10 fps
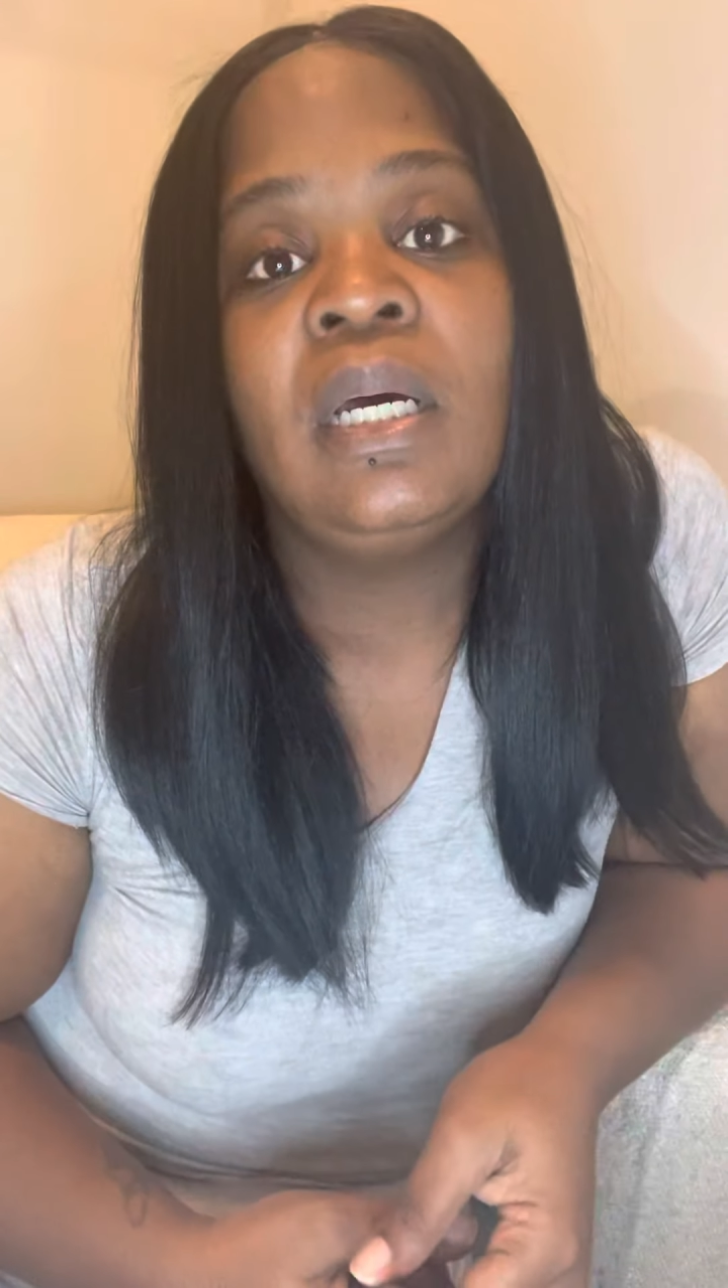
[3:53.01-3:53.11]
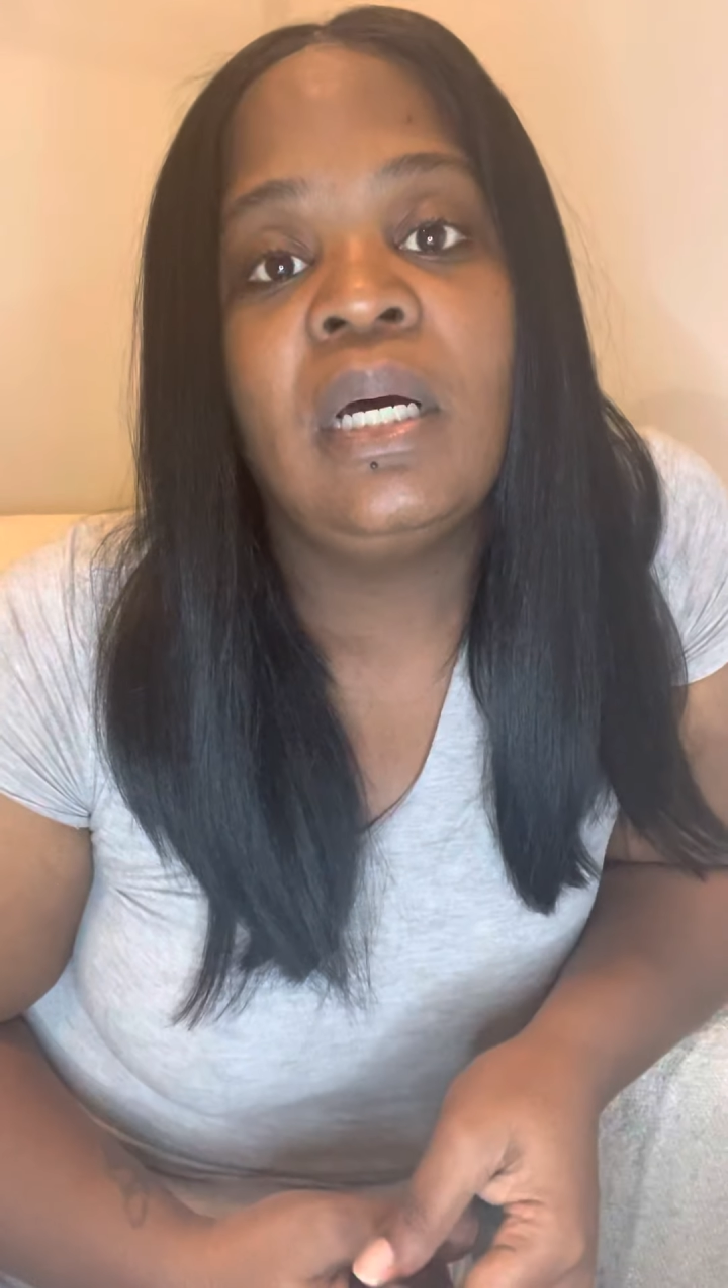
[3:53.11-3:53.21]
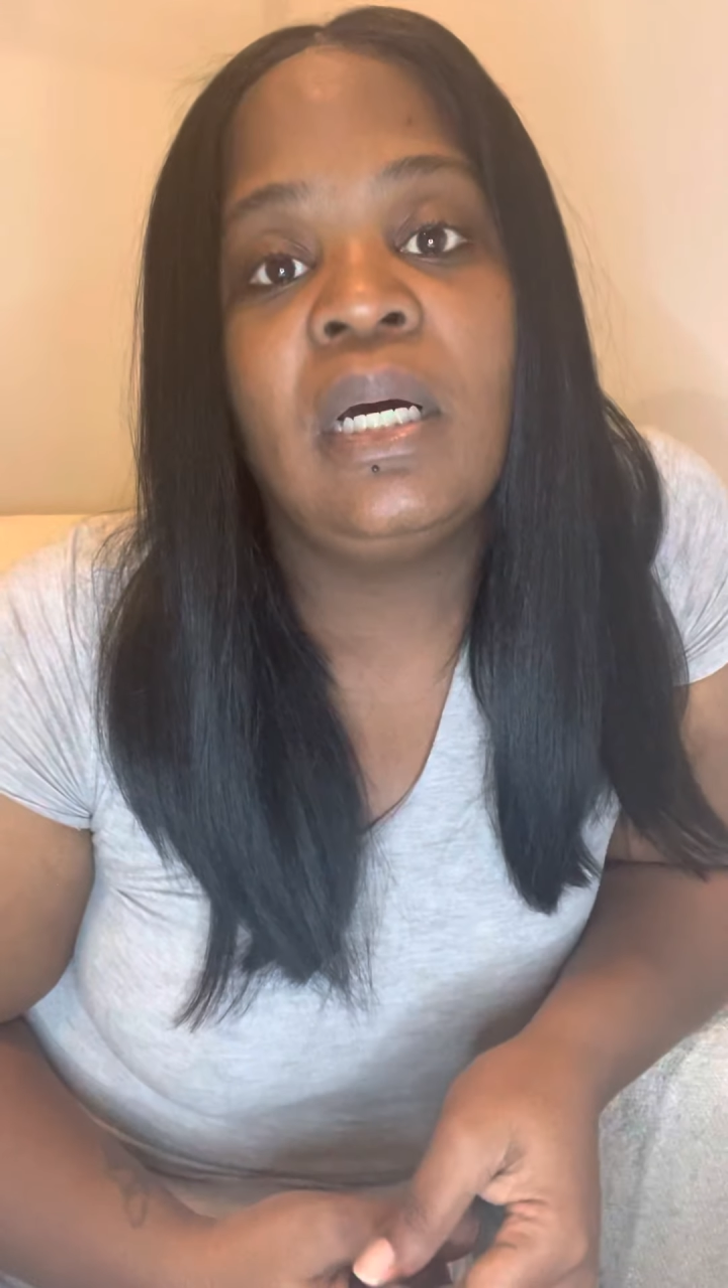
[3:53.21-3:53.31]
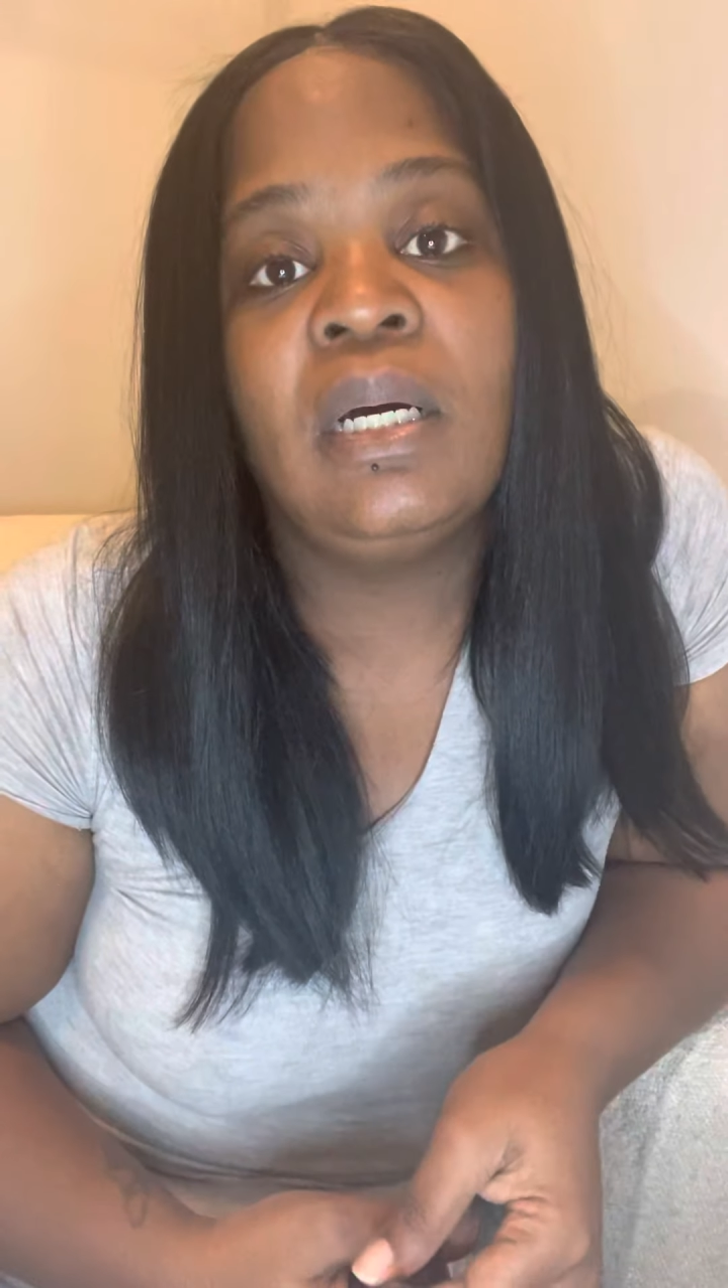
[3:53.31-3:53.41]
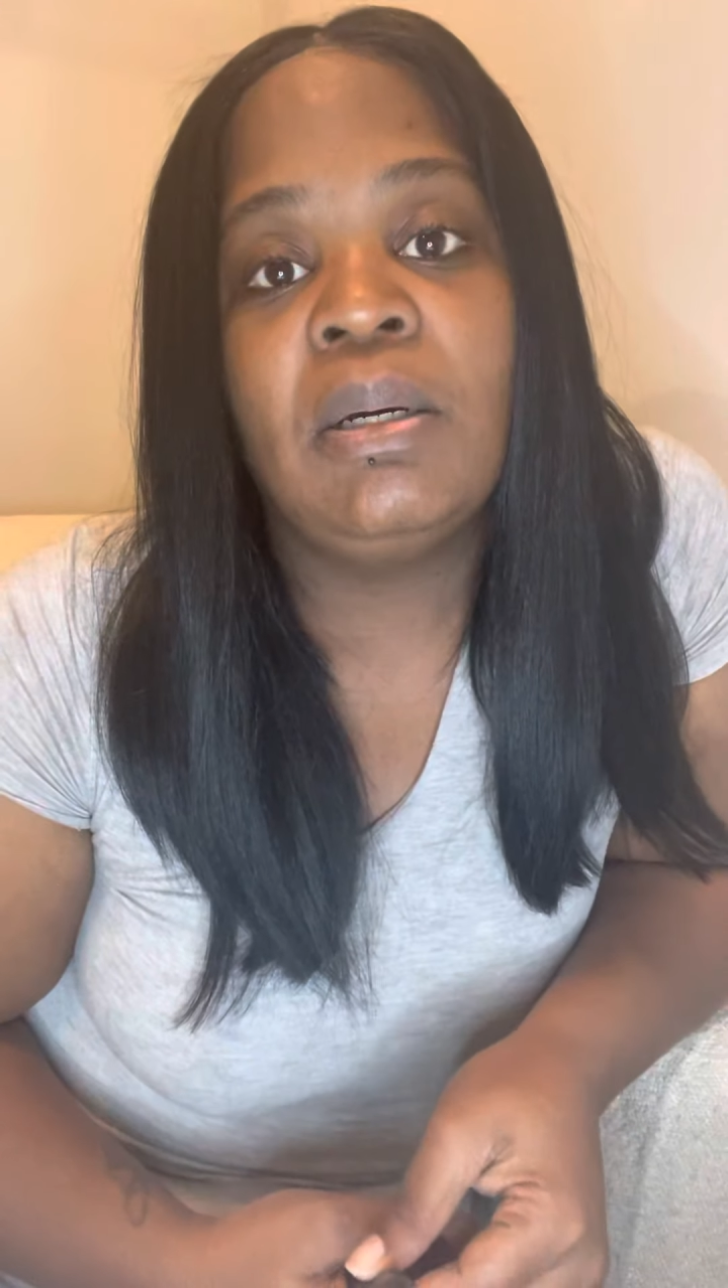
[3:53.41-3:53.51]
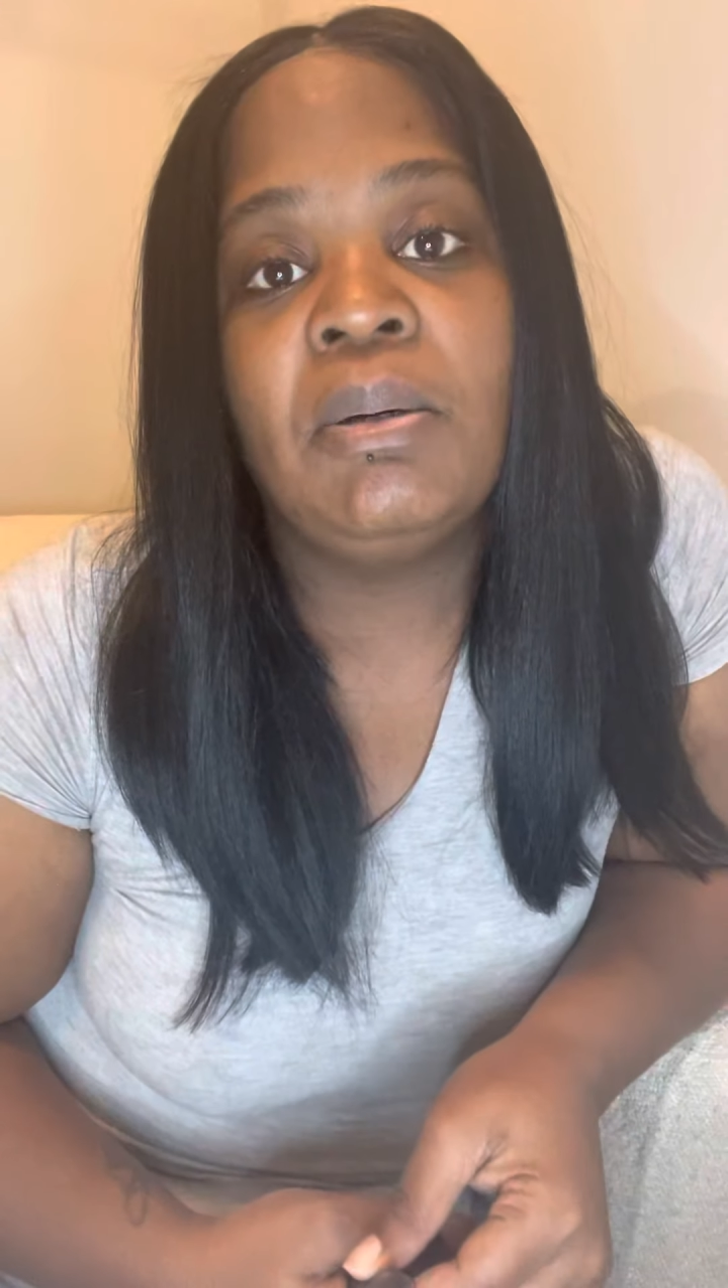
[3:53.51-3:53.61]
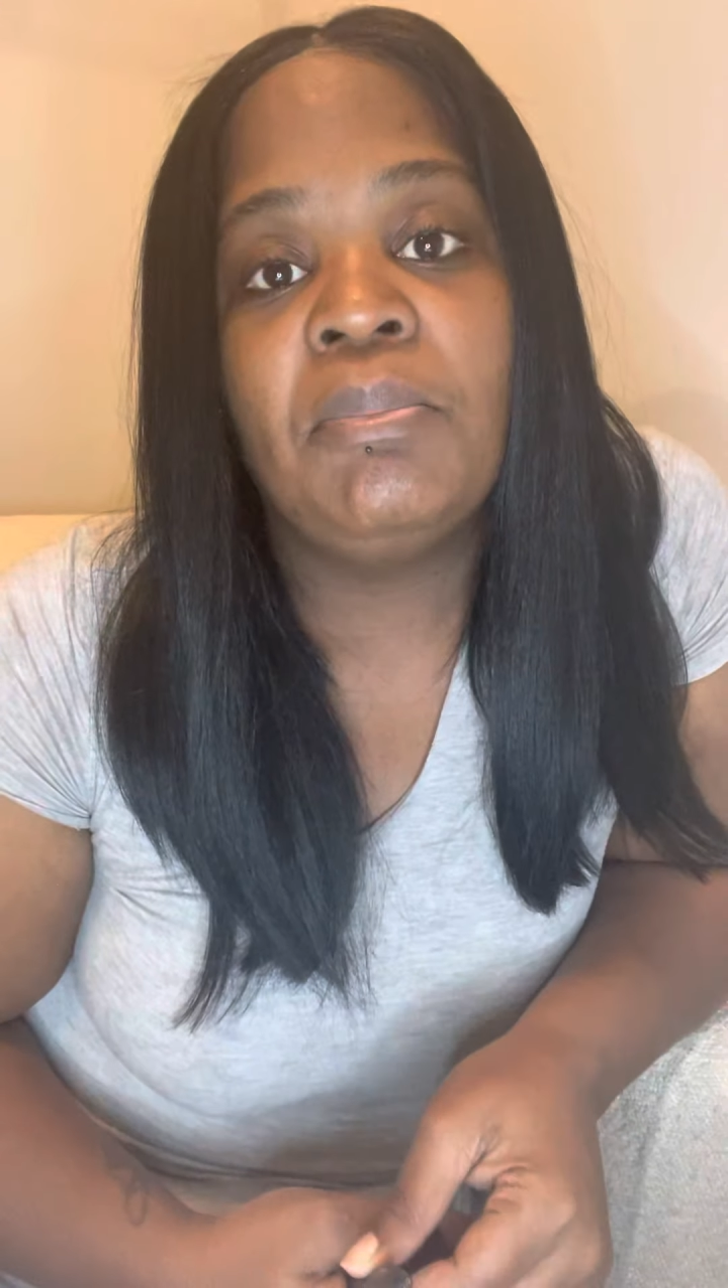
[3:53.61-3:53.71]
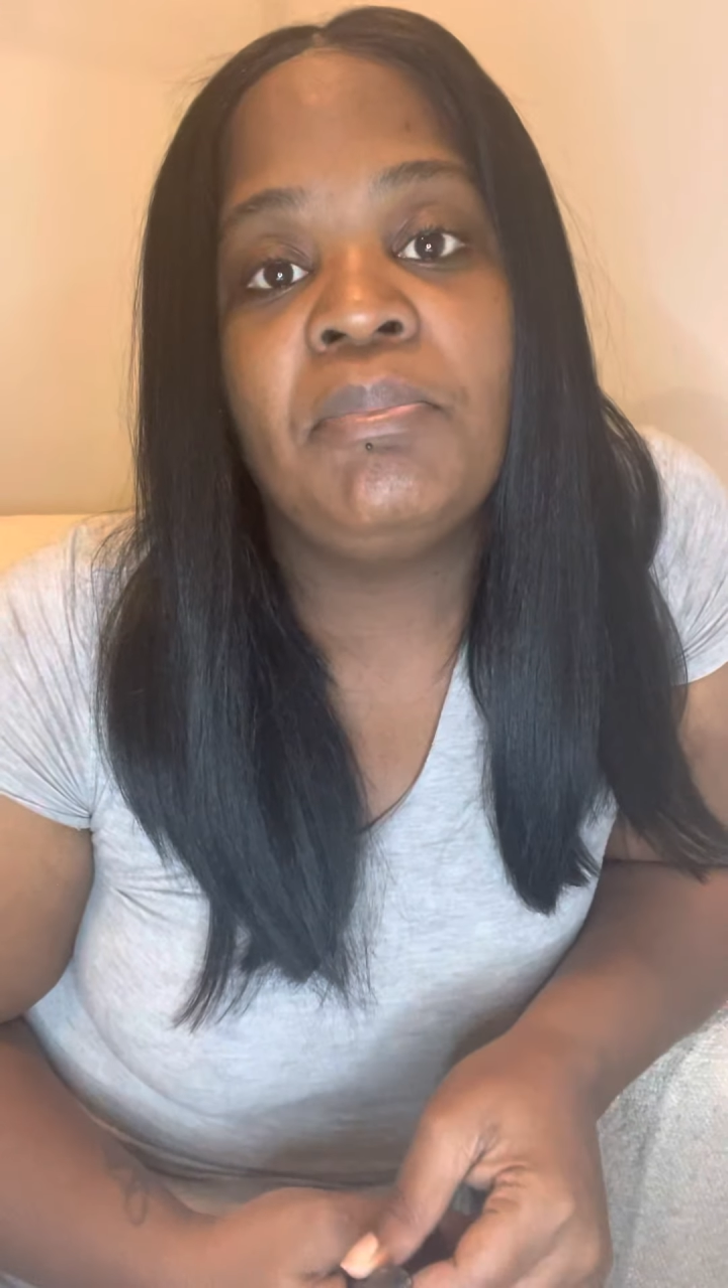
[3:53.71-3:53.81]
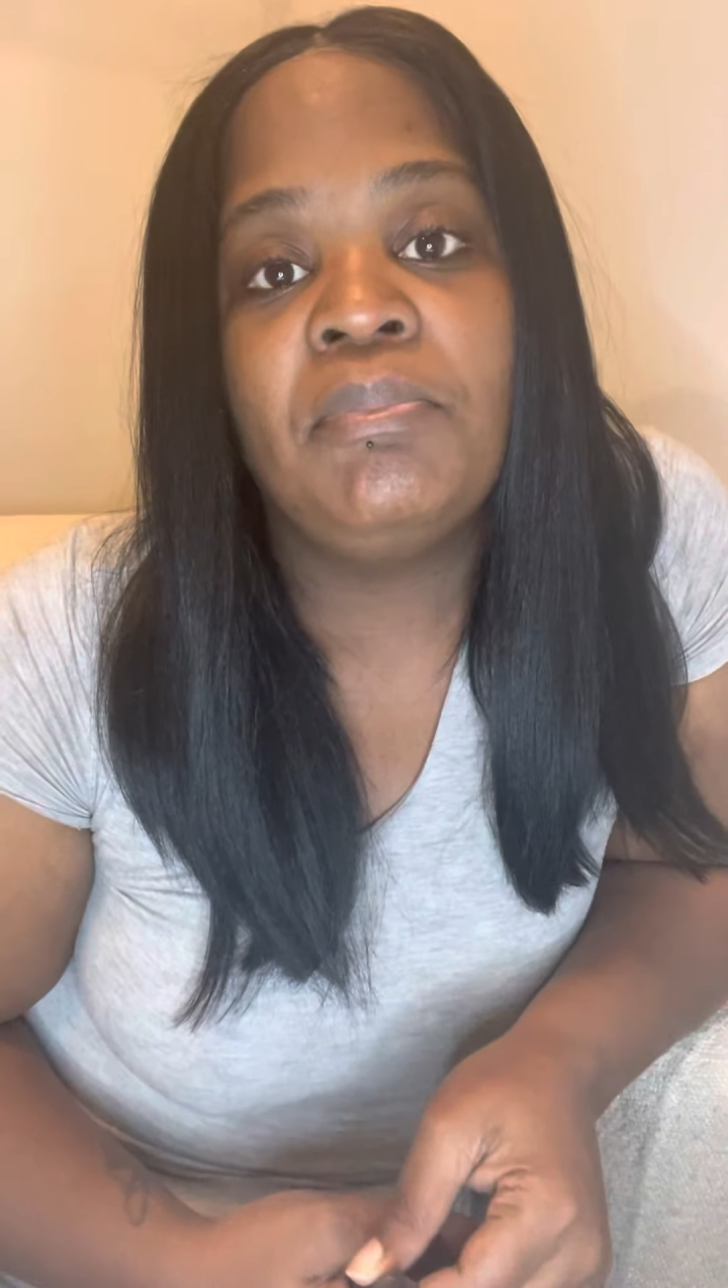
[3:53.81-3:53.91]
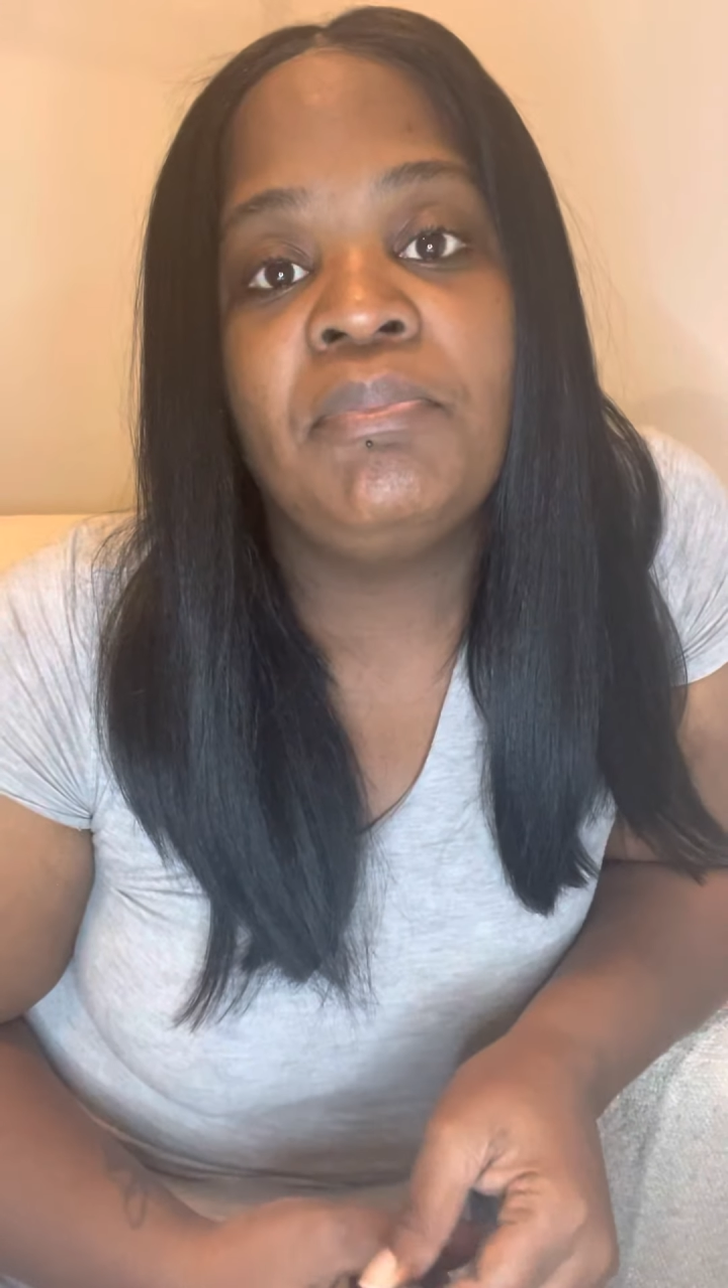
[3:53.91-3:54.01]

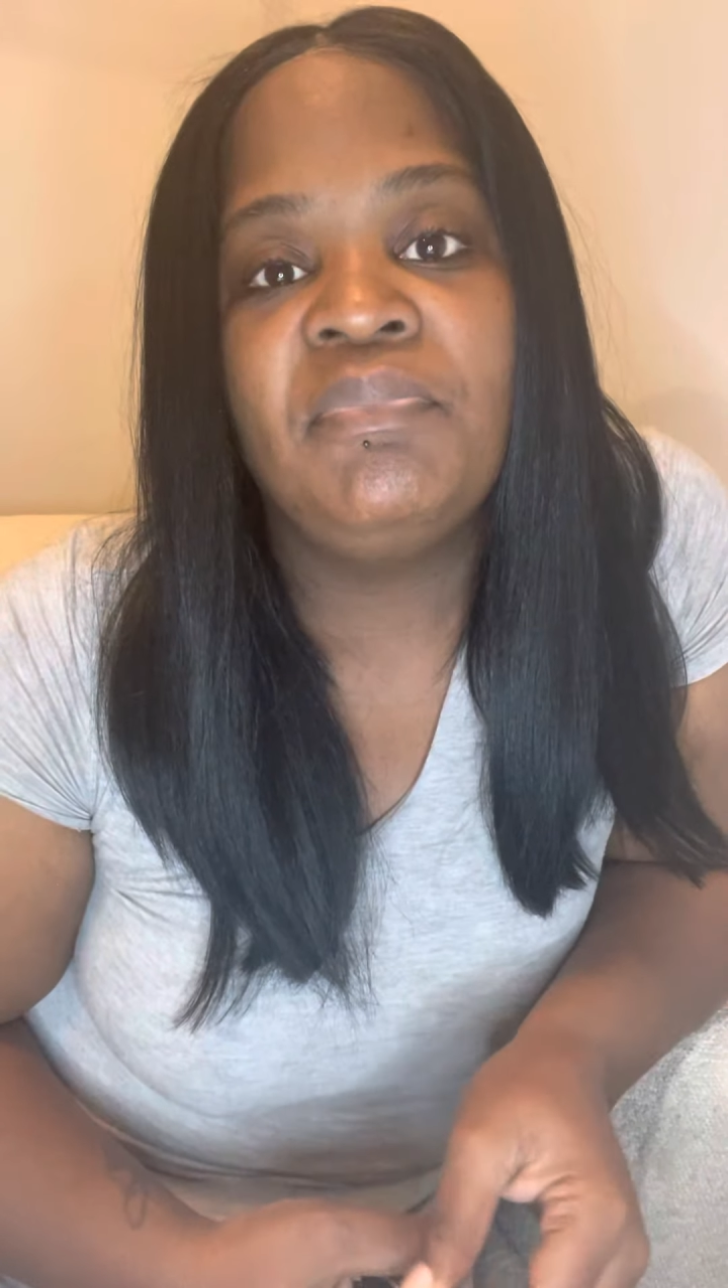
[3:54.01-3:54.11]
um,